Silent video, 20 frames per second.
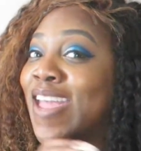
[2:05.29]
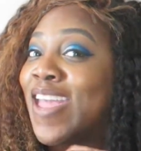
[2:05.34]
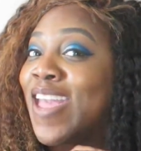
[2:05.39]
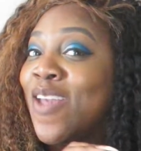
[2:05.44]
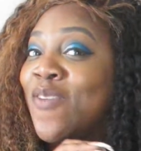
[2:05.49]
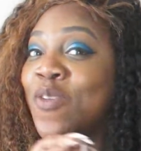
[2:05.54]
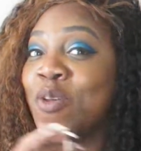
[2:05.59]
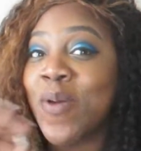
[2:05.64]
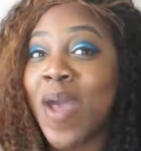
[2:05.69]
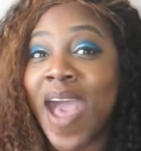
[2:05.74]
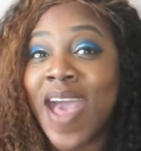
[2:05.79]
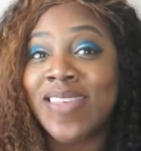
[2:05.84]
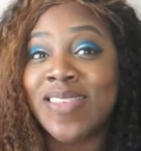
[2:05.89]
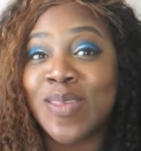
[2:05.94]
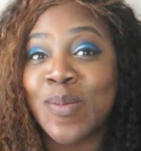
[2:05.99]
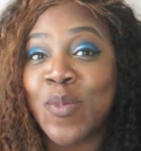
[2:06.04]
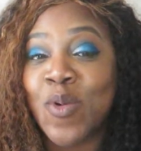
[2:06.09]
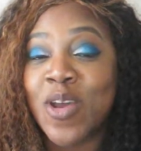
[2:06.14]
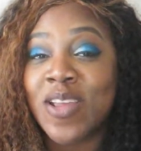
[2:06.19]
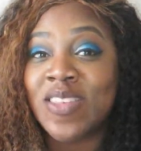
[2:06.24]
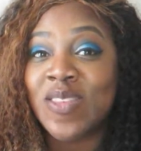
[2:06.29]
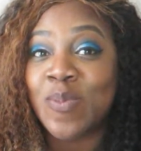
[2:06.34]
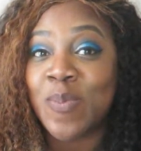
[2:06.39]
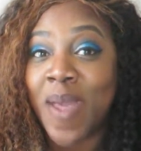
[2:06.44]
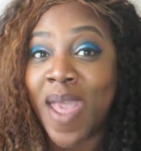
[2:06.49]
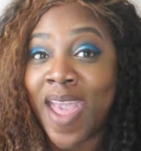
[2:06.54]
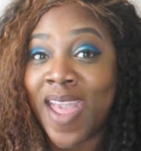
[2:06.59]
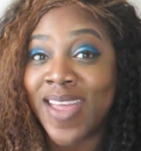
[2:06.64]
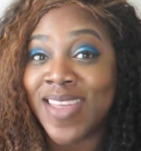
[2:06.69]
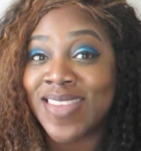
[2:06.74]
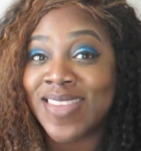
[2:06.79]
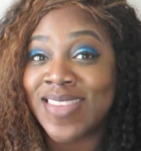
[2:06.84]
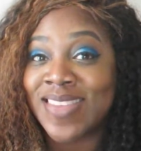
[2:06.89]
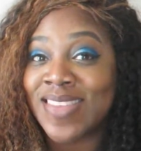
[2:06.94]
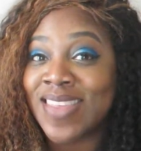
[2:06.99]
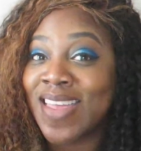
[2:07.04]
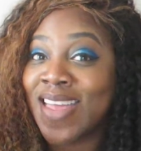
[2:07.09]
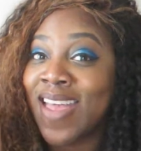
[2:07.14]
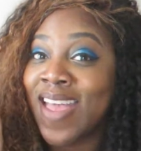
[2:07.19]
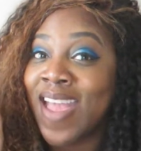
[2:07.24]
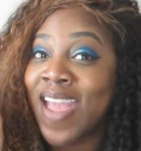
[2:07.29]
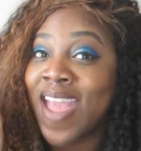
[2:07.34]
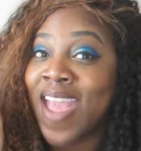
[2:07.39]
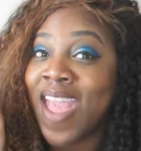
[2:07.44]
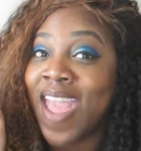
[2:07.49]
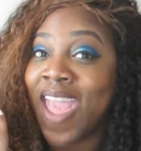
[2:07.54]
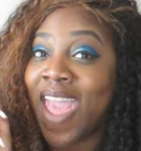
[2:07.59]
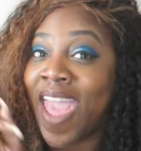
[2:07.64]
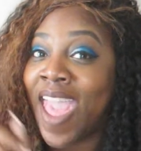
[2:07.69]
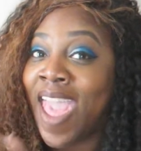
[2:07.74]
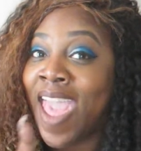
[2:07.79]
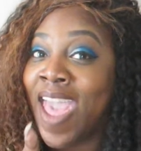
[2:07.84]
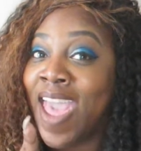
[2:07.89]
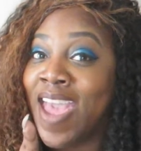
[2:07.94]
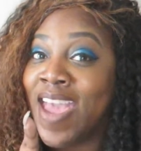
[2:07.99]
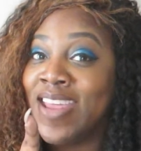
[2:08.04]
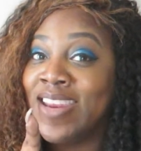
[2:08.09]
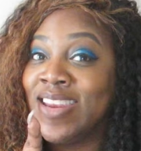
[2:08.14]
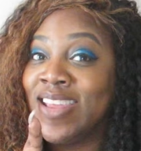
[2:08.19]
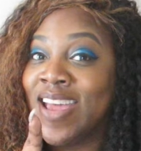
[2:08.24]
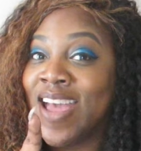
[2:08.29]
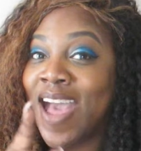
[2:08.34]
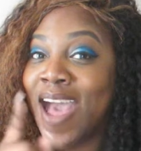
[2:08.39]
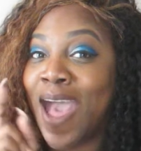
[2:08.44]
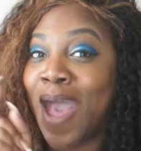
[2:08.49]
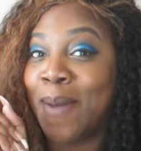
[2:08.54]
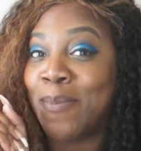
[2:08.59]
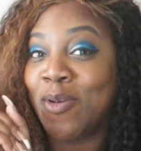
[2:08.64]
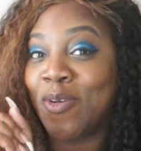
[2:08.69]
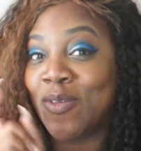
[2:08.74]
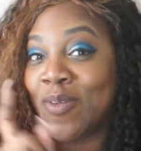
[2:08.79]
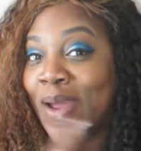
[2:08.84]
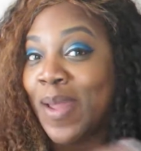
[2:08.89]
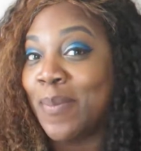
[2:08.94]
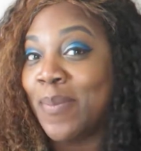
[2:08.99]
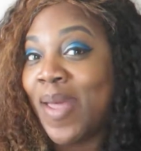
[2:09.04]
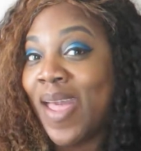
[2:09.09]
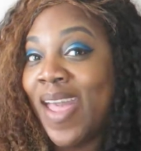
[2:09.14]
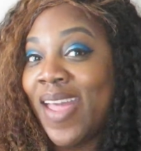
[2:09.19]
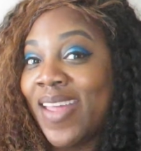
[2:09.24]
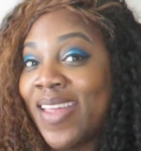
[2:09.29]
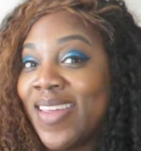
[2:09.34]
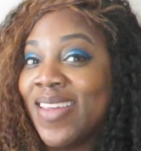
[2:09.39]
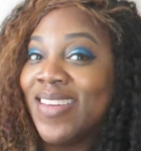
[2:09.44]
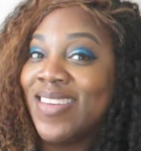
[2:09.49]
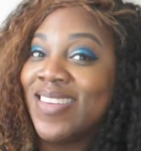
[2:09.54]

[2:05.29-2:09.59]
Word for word: give you guys some more specs, and I'll be right back.